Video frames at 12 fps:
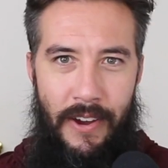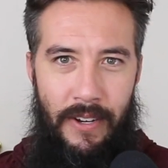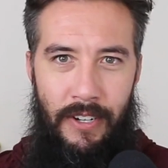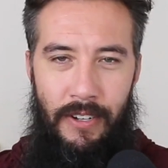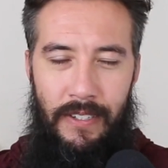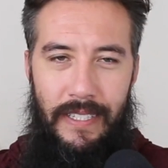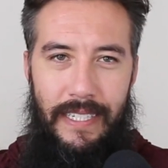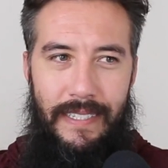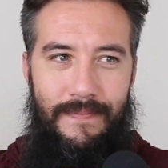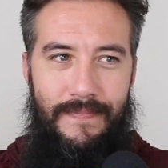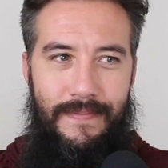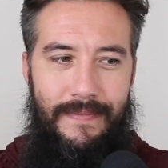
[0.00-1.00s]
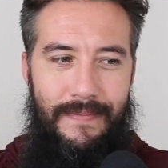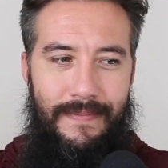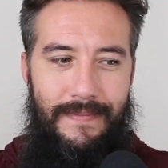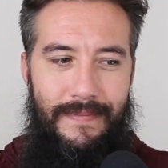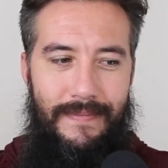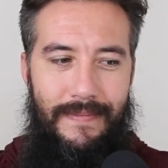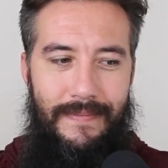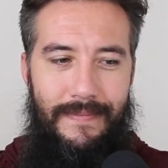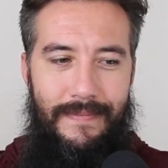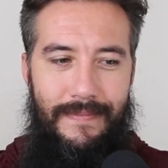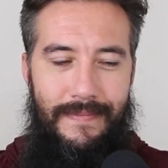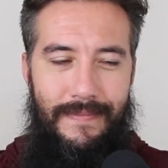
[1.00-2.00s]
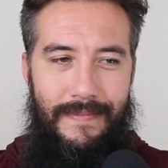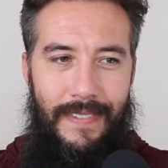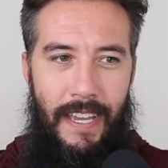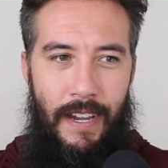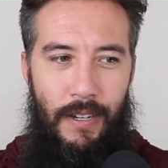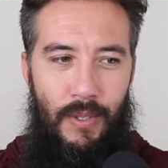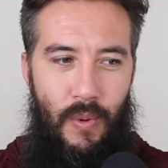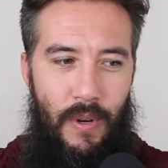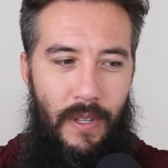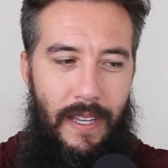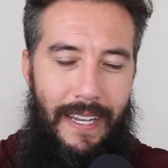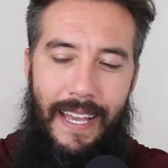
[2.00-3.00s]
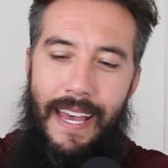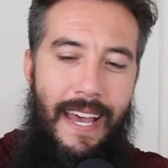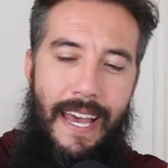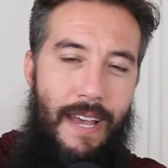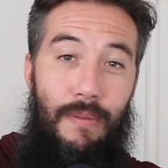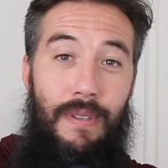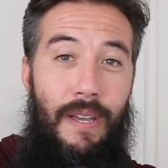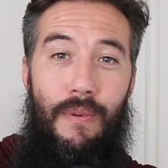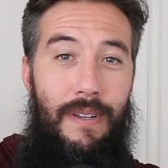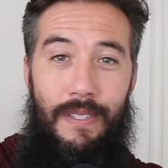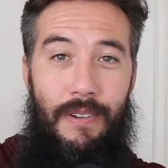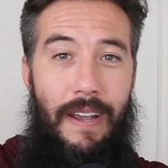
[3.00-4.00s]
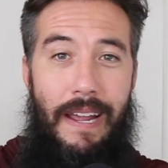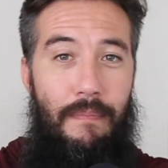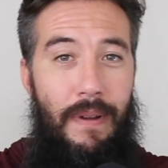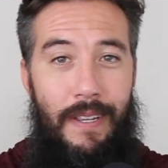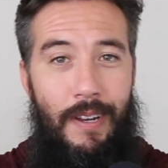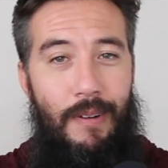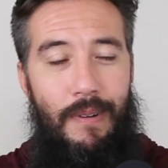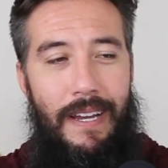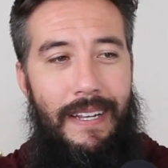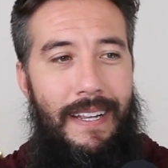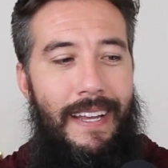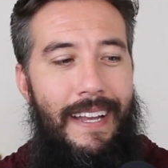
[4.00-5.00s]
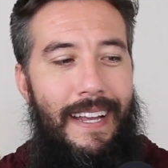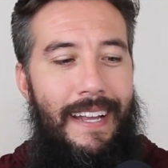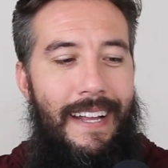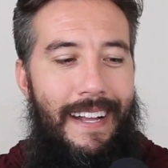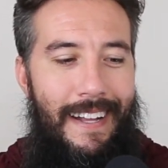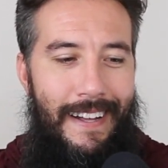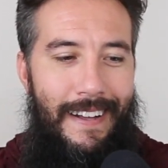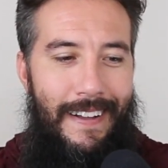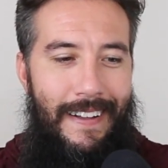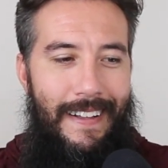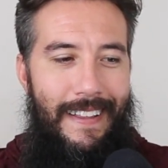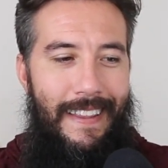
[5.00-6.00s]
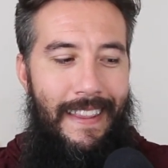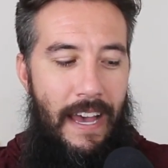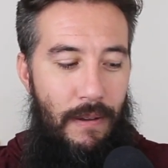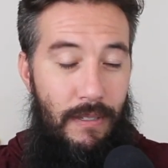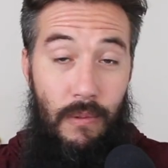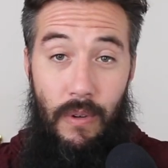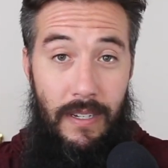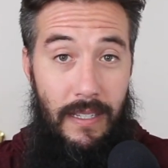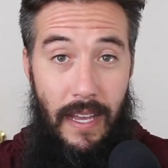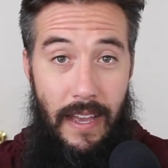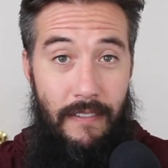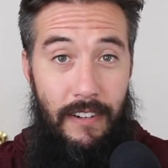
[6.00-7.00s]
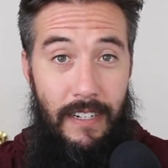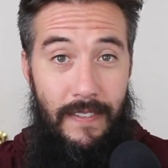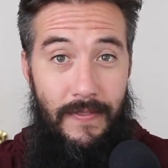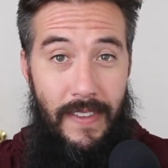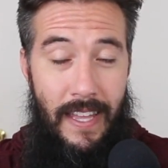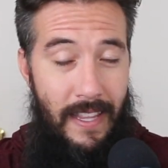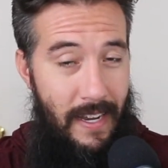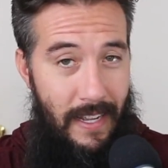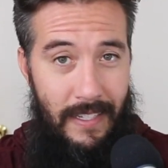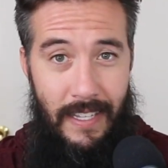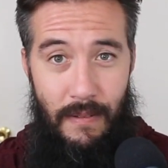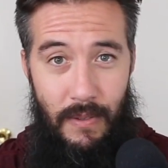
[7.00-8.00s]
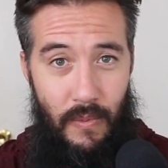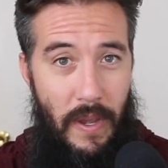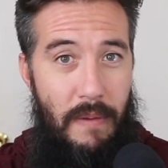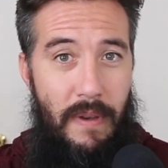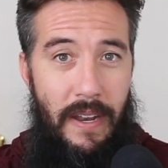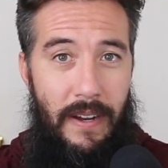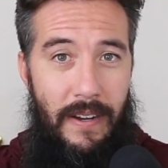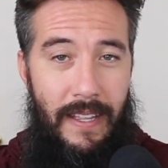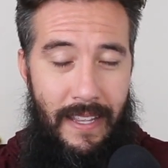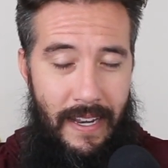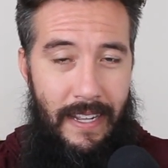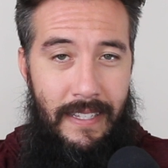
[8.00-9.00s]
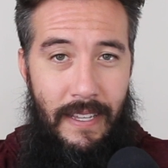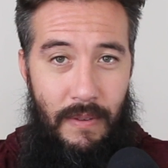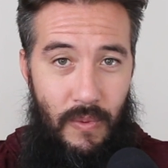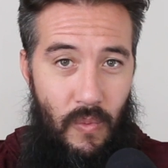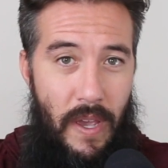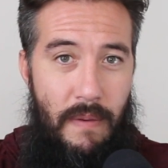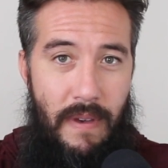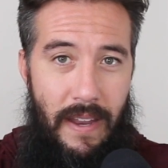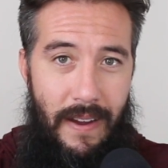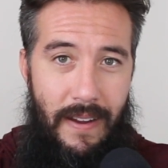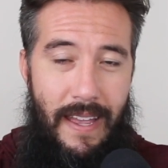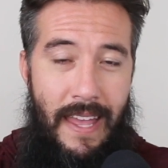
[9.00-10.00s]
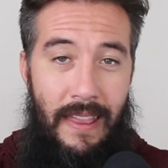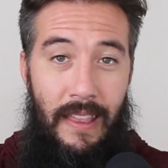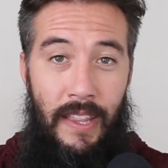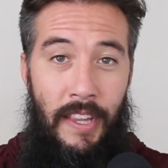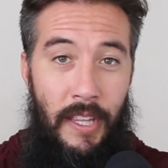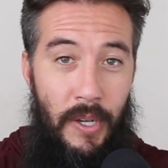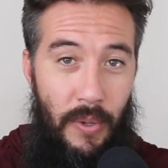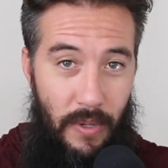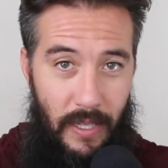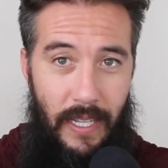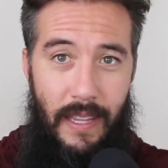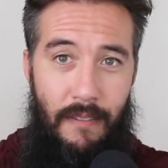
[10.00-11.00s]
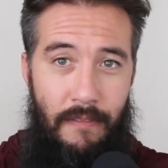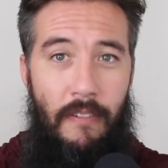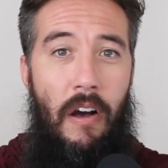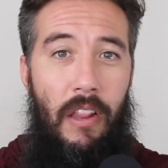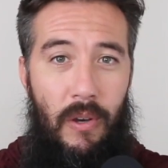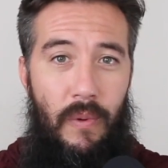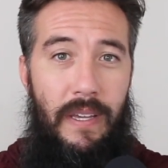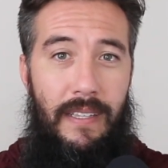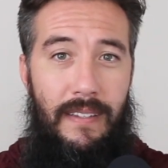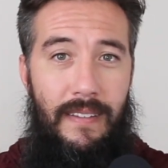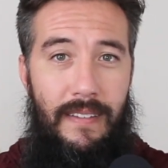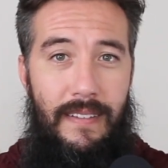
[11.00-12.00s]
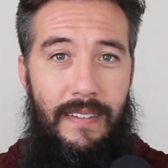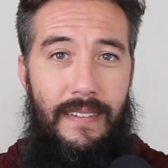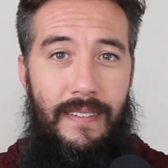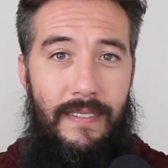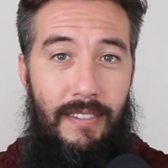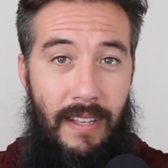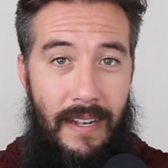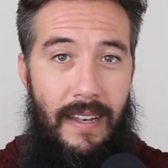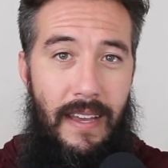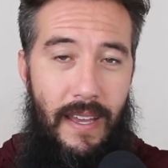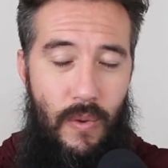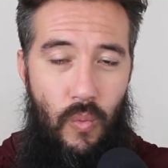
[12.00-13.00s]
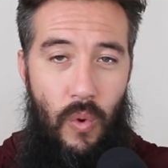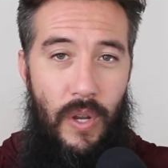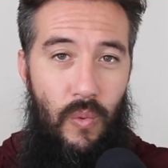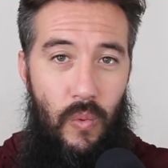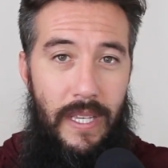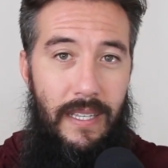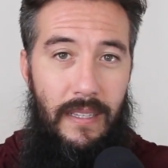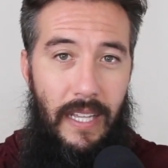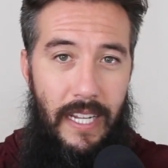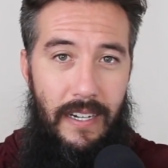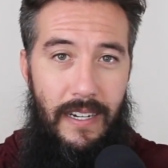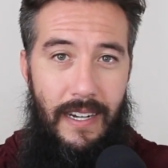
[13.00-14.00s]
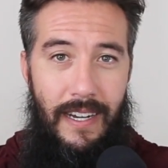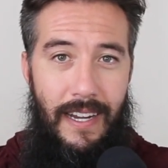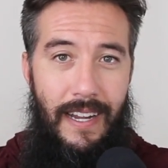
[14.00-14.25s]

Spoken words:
curling, hair twirling. It wasn't great, but you know what? That was the worst day ever. And the next day was way better. And the next day was way better. And literally the following Sunday, 1 week later,